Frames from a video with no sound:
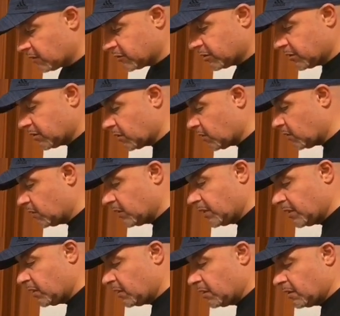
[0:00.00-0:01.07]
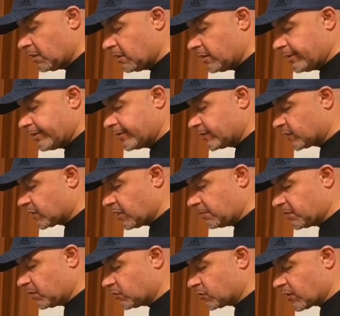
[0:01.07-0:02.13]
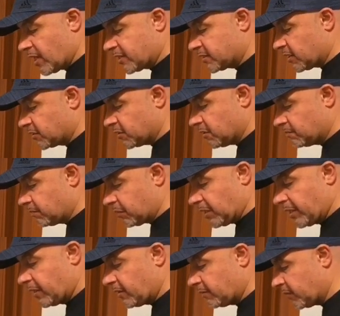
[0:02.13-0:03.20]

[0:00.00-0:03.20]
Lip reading: You can go skip the tracks as you're playing them,